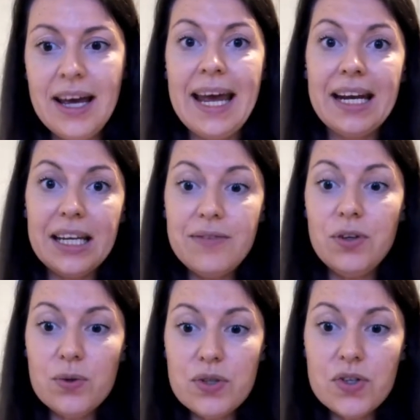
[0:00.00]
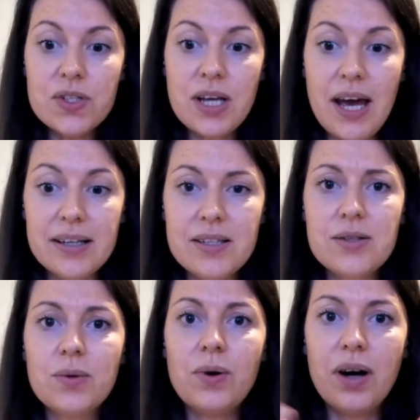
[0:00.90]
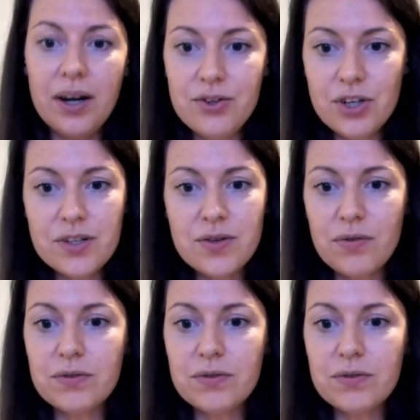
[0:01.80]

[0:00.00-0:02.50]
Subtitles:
and give users access to hundreds of